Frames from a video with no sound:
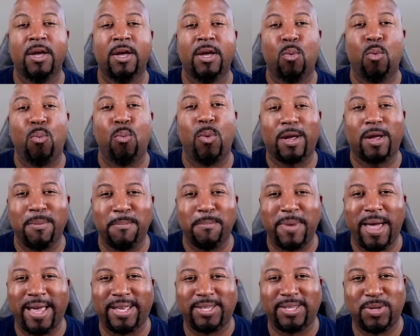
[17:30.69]
Welcome
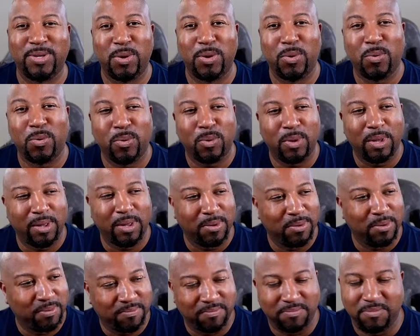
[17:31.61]
back. So
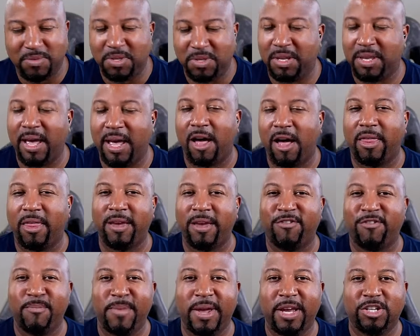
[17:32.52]
you got all the
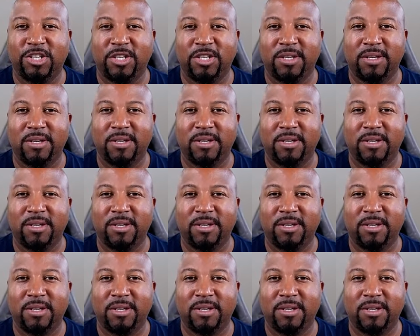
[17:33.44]
information